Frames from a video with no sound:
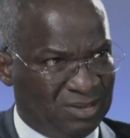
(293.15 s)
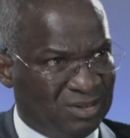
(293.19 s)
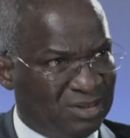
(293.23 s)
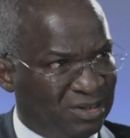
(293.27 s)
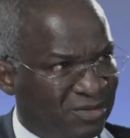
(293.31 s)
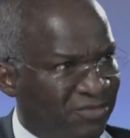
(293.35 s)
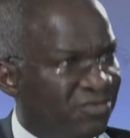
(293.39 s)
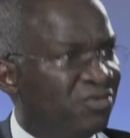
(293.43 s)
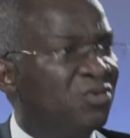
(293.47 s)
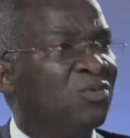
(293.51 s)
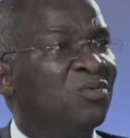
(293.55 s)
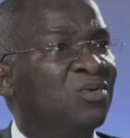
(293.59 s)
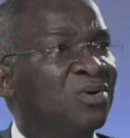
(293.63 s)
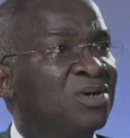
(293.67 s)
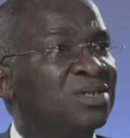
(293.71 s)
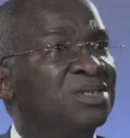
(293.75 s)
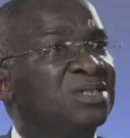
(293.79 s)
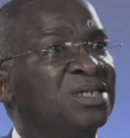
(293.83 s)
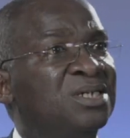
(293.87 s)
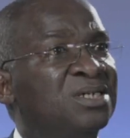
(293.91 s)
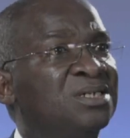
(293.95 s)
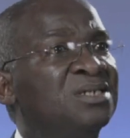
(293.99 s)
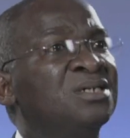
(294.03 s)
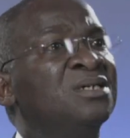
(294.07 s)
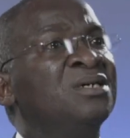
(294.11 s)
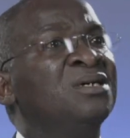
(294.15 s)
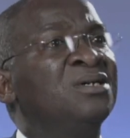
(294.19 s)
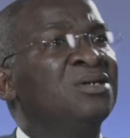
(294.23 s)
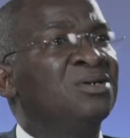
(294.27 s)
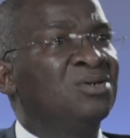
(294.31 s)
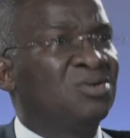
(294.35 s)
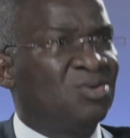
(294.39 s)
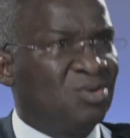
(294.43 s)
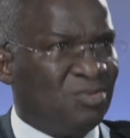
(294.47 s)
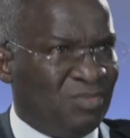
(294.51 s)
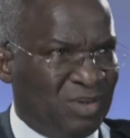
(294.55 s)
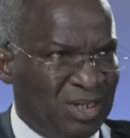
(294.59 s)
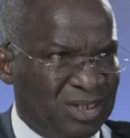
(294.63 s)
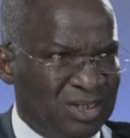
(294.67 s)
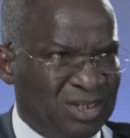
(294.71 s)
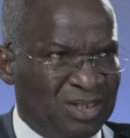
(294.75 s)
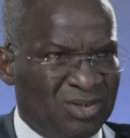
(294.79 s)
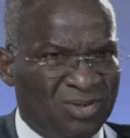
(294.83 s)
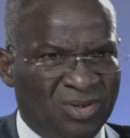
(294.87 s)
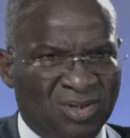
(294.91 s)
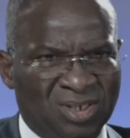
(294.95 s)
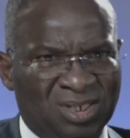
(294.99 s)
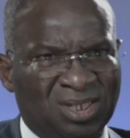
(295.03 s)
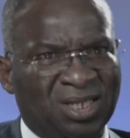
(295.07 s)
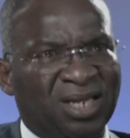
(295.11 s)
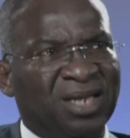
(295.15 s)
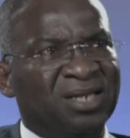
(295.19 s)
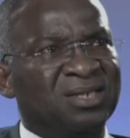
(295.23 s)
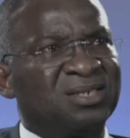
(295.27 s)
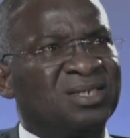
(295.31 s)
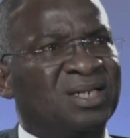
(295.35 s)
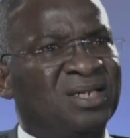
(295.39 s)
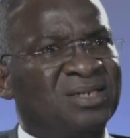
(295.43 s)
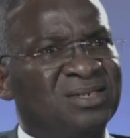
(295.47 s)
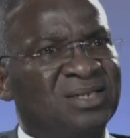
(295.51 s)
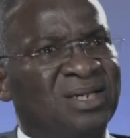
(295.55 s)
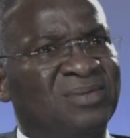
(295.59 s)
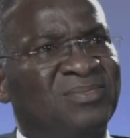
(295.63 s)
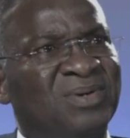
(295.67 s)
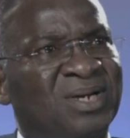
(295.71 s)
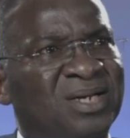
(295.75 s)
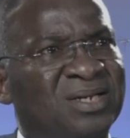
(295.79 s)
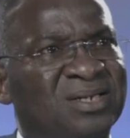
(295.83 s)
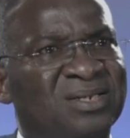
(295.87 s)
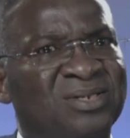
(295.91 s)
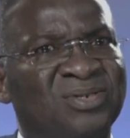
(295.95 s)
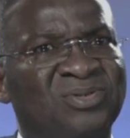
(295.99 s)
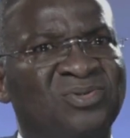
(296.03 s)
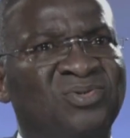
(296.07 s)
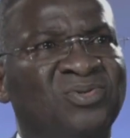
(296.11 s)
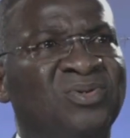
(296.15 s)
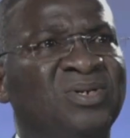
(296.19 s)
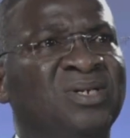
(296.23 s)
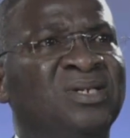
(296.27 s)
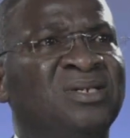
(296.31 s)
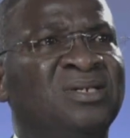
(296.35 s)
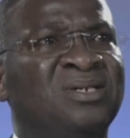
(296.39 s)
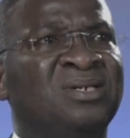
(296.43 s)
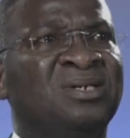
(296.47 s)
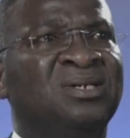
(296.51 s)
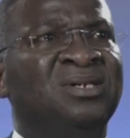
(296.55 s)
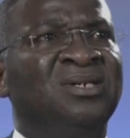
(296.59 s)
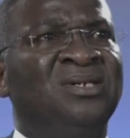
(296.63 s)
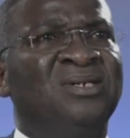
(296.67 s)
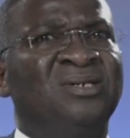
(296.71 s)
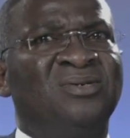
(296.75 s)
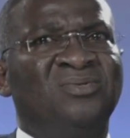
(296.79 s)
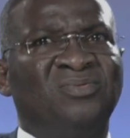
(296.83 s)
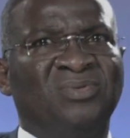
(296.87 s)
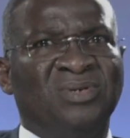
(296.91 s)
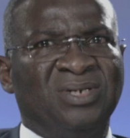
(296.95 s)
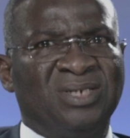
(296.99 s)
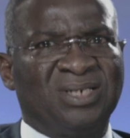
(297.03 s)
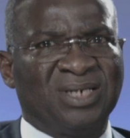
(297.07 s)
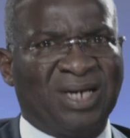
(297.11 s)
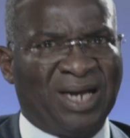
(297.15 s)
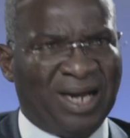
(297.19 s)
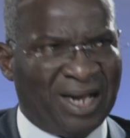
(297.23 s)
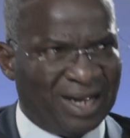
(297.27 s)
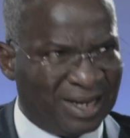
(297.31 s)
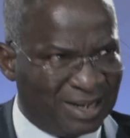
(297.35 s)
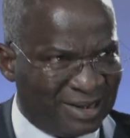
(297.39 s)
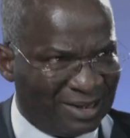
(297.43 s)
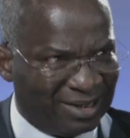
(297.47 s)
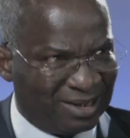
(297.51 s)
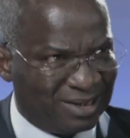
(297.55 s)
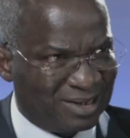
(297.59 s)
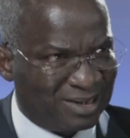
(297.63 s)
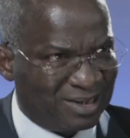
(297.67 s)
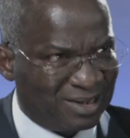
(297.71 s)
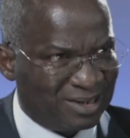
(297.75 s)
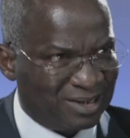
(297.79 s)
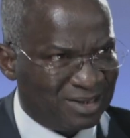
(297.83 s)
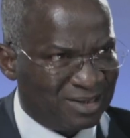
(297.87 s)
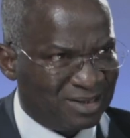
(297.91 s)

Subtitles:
If you want it, come and take. Just like Central Bank is doing with Agric.